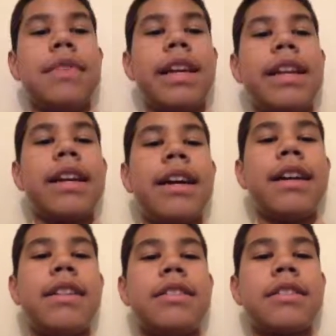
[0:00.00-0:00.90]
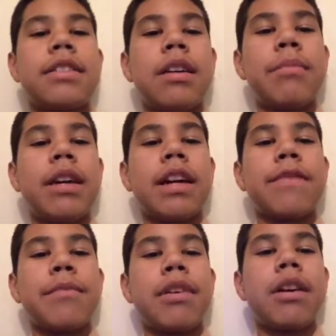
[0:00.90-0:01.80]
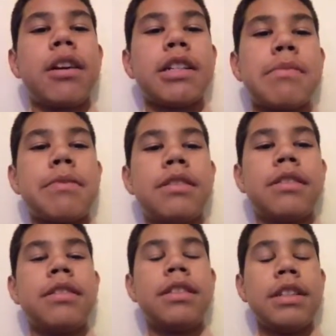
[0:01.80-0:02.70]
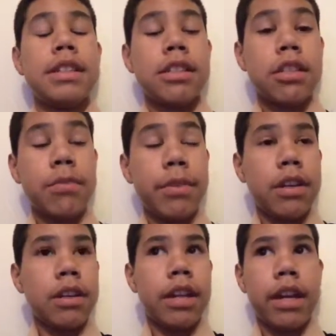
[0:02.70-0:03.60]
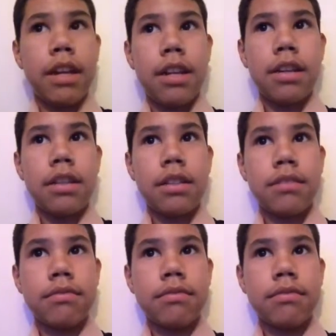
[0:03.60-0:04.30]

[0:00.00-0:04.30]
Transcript: Hey guys, just got back from the hospital. It's gonna be hard to edit.